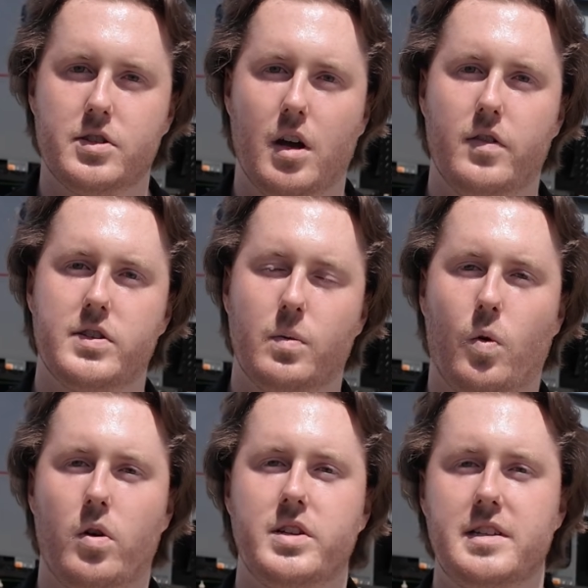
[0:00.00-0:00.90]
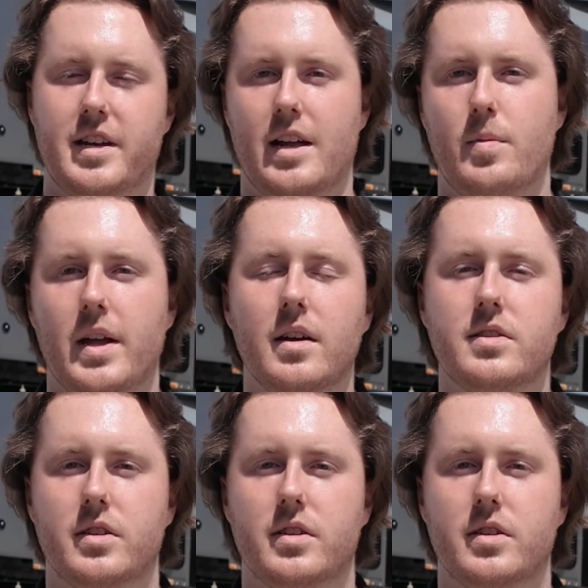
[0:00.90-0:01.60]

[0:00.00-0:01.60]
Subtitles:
service and warranty team here,